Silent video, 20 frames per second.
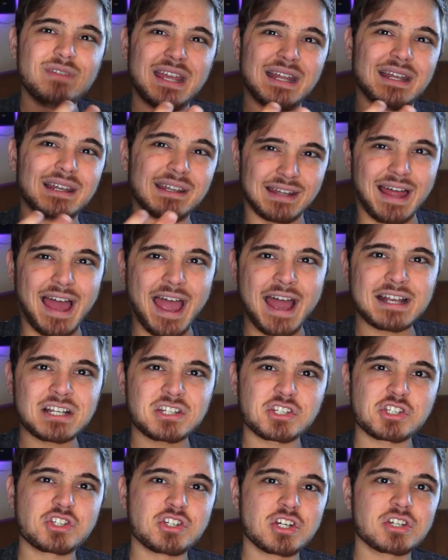
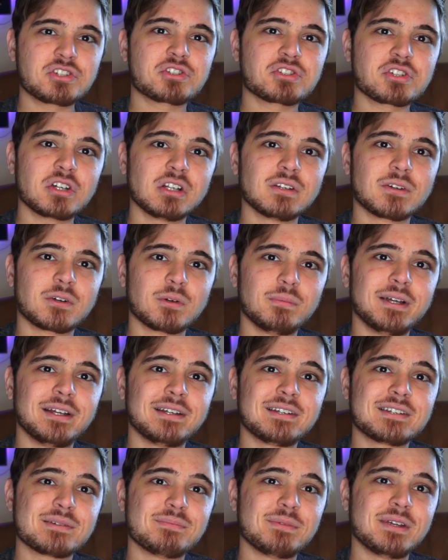lacks just a little
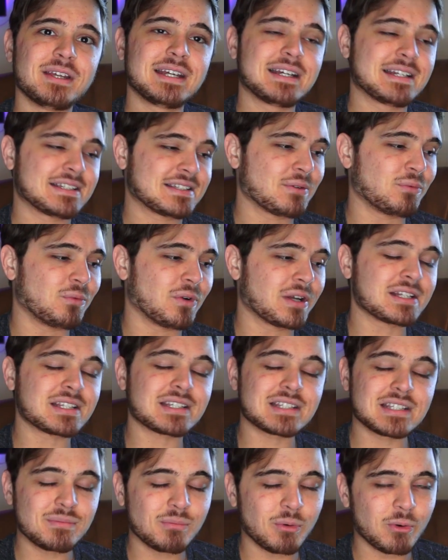bit to me, because I want to
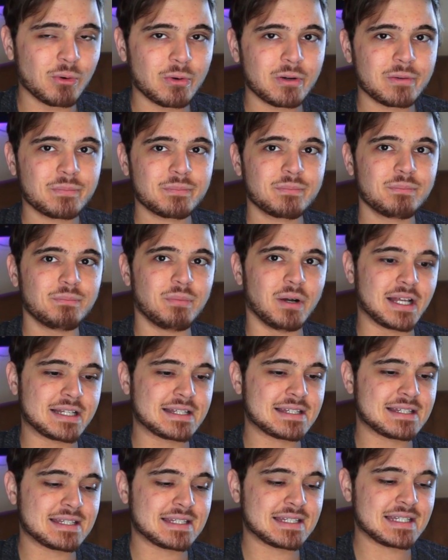see more,
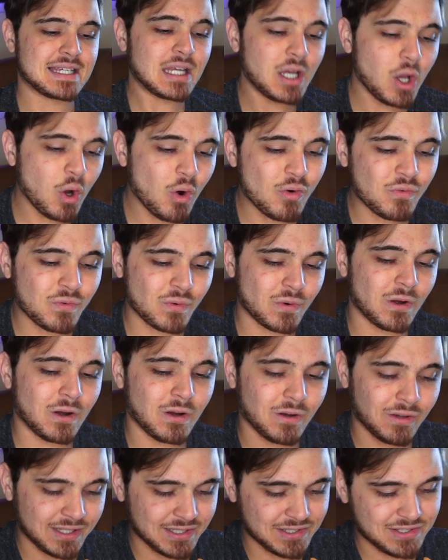but
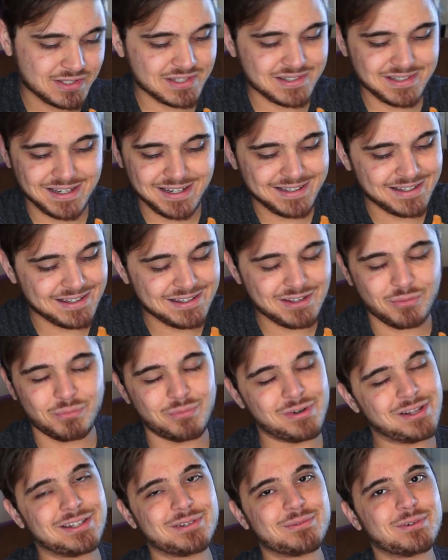overall, it's a
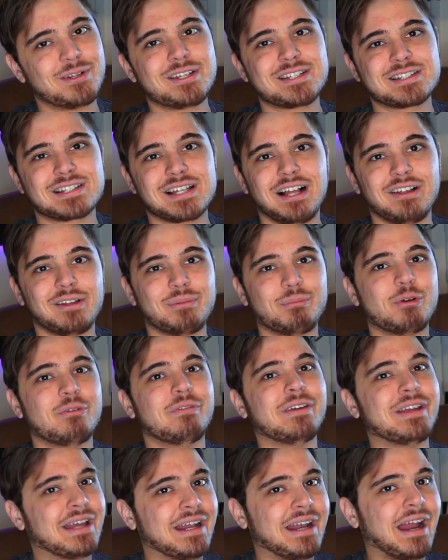really, really solid
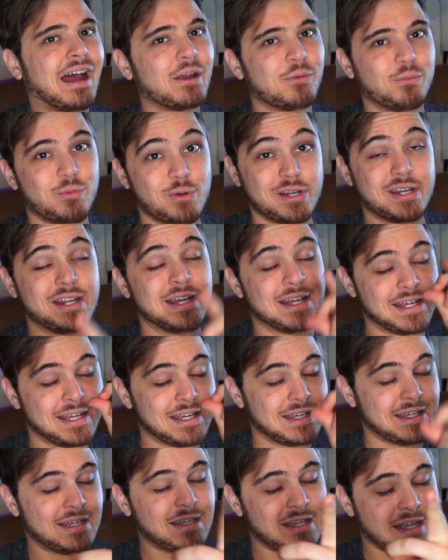movie, and I would
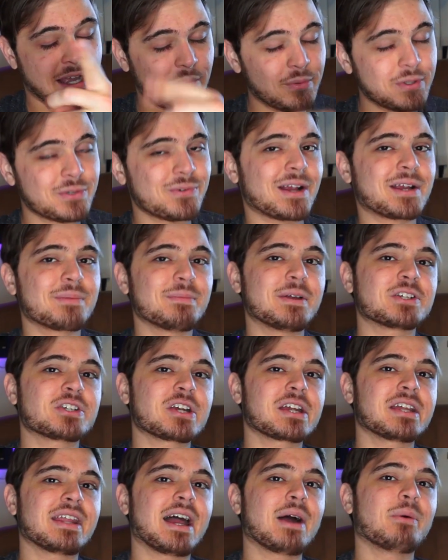recommend
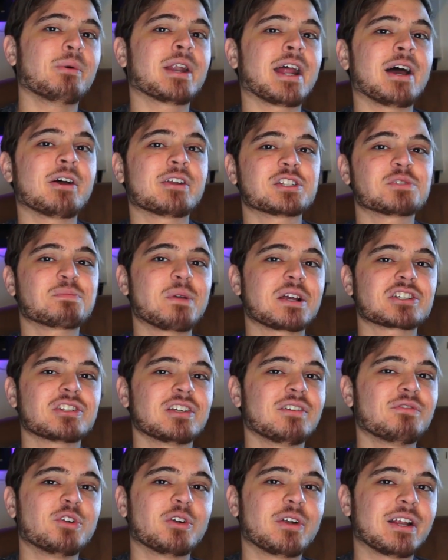checking that one out,
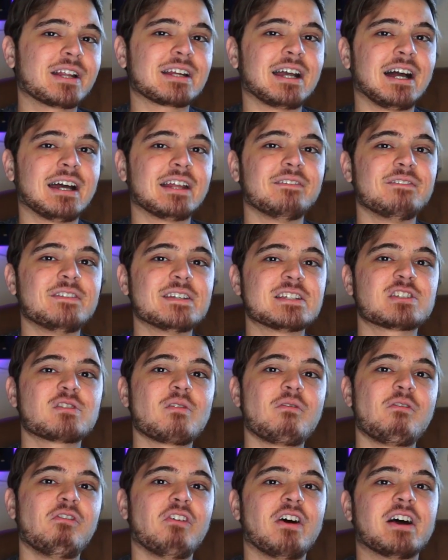especially if you're in kind of this
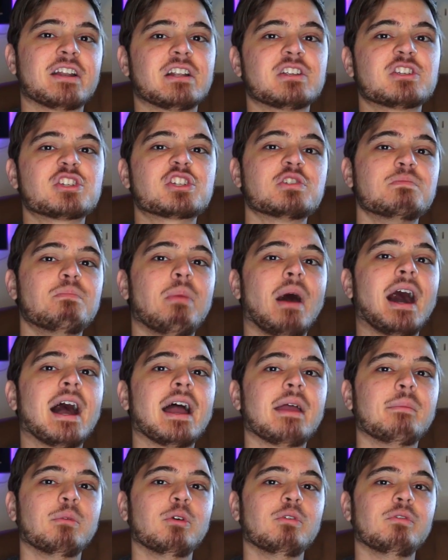fun
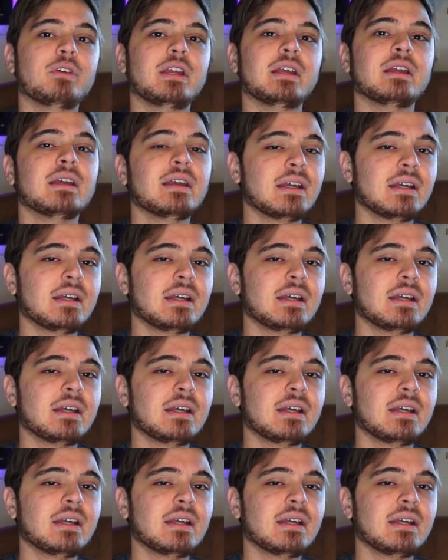spy movie